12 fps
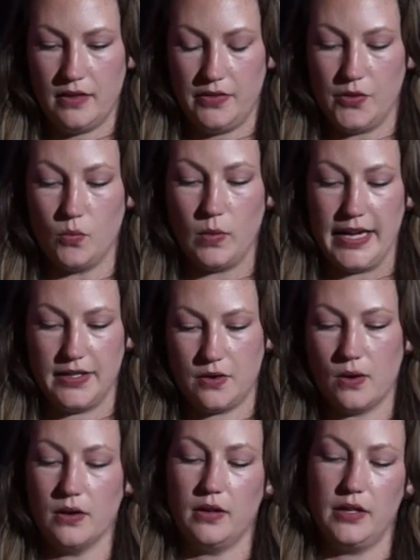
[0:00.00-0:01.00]
The white
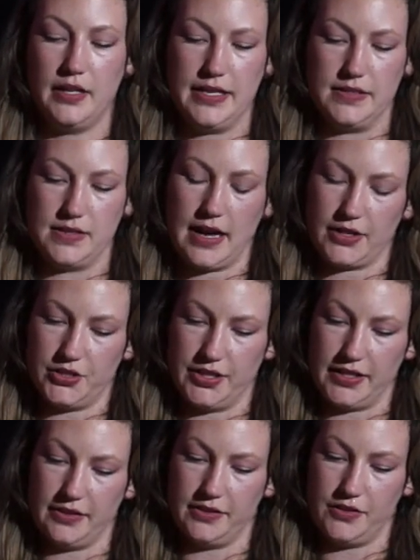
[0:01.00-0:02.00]
coral is
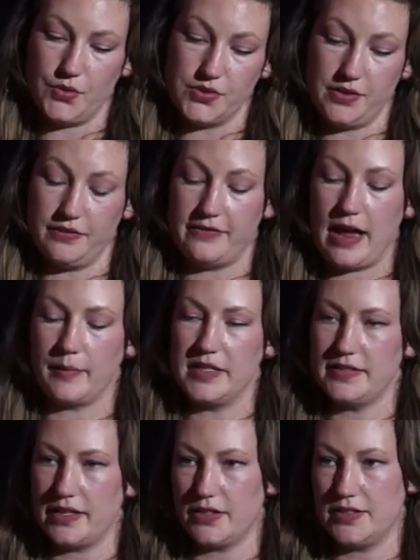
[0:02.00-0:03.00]
actually, those are the
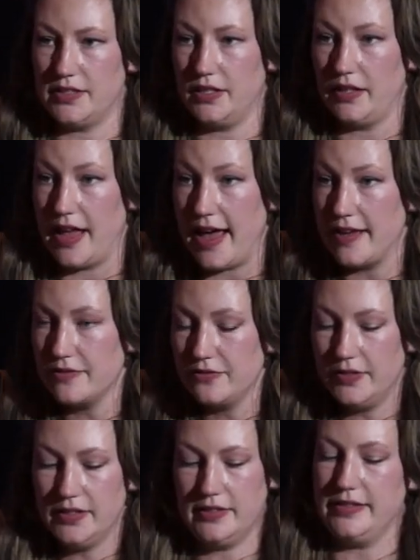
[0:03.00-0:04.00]
fragments that are still alive.
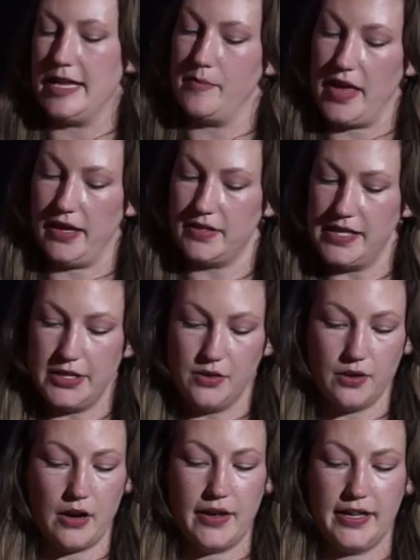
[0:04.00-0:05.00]
They may continue
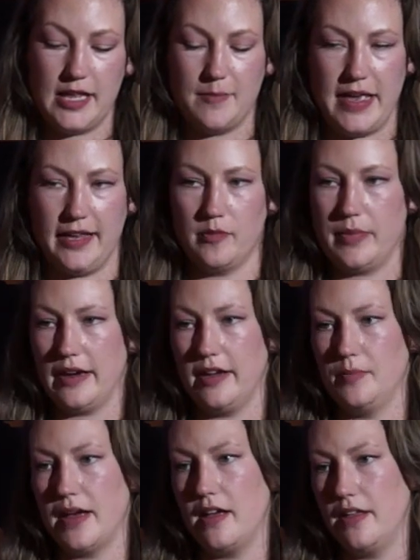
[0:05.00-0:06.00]
growing, they may get
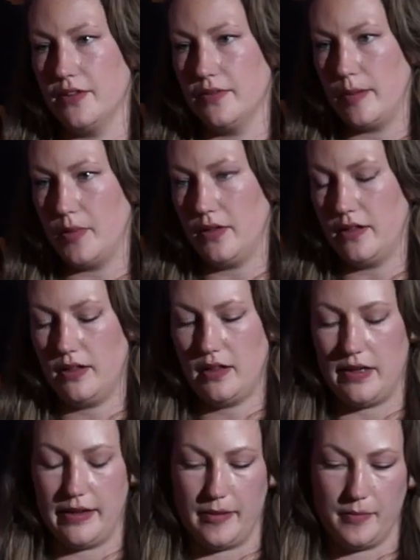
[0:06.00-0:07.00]
buried by other rubble
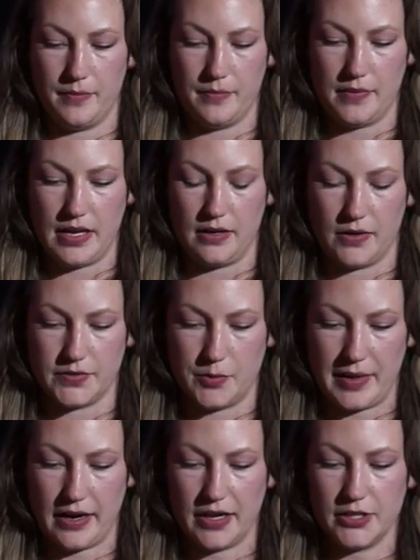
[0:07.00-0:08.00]
and also
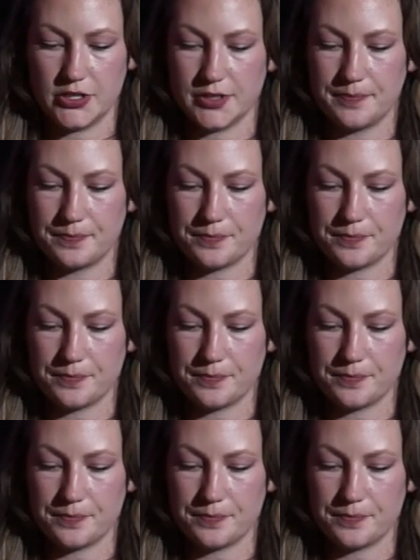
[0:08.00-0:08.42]
perish.